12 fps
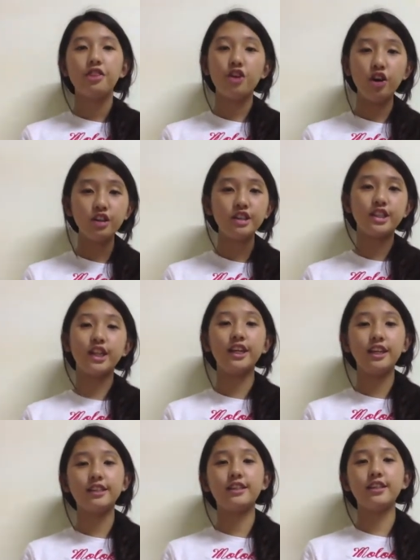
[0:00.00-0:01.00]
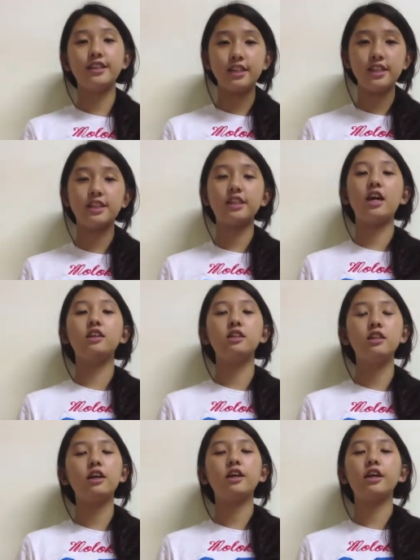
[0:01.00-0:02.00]
13 is indeed an
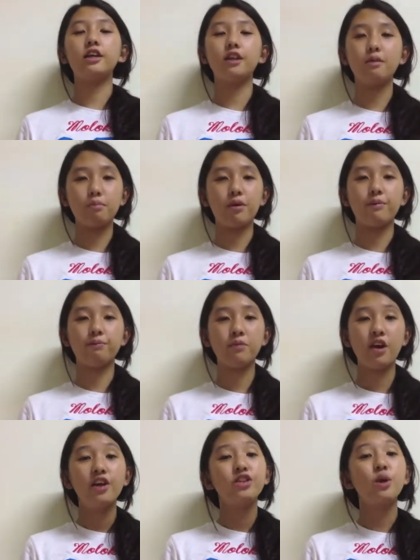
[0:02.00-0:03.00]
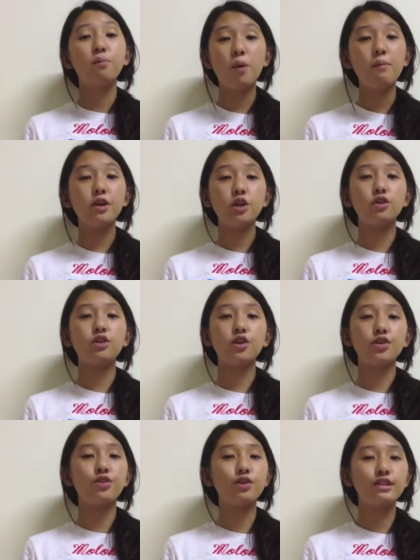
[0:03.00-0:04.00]
unlucky number. The moment you
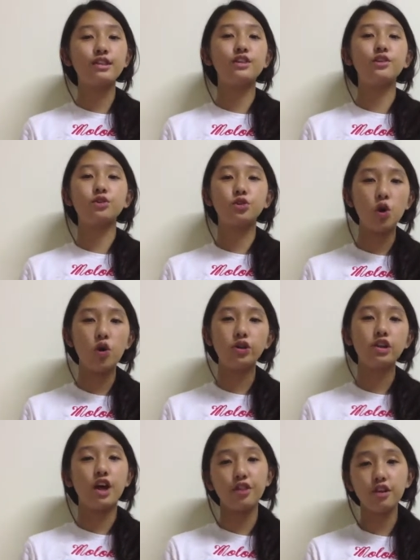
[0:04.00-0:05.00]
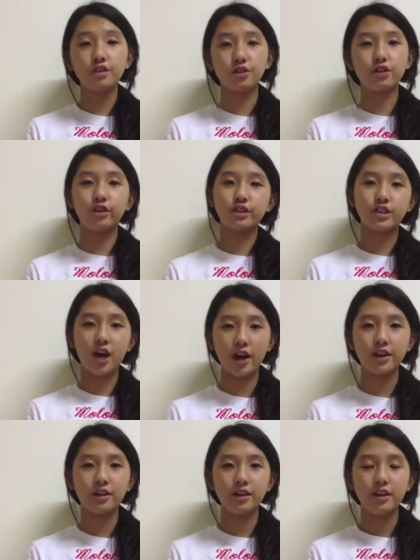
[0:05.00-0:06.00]
turn 13 years old, nothing's on your side.
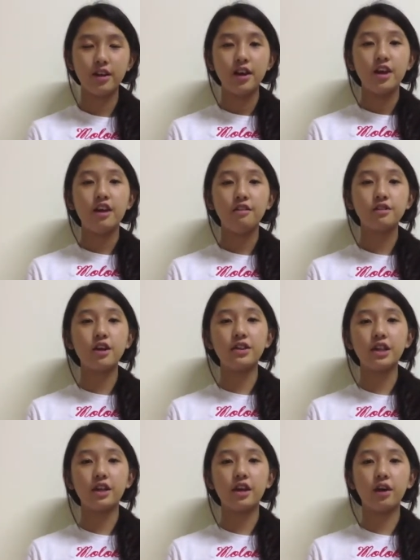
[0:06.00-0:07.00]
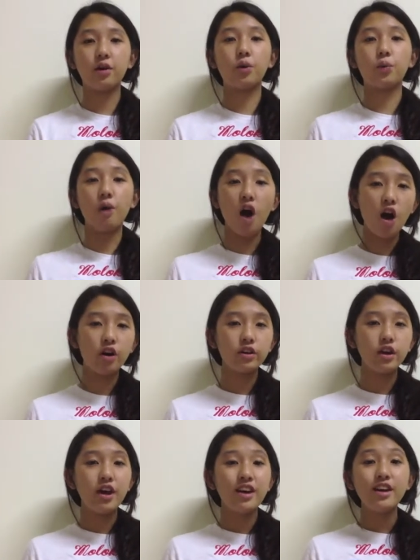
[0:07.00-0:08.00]
If something can go wrong,
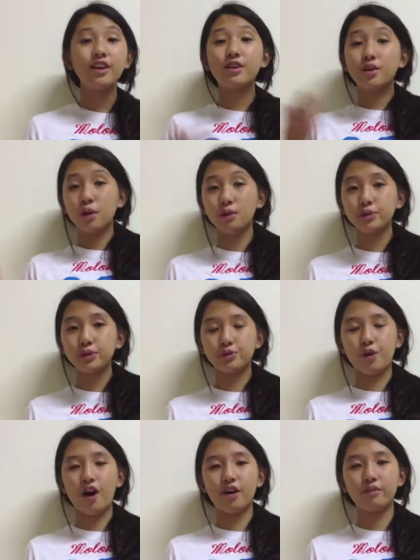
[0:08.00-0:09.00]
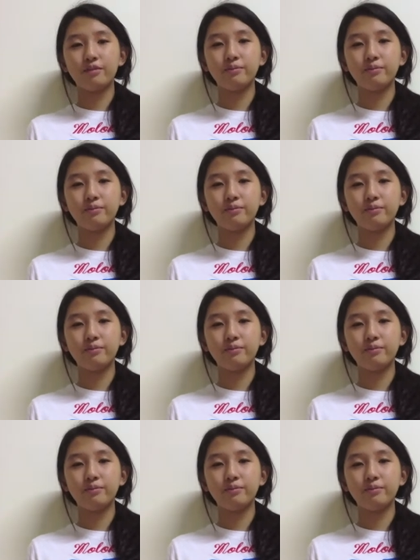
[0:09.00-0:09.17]
it goes wrong.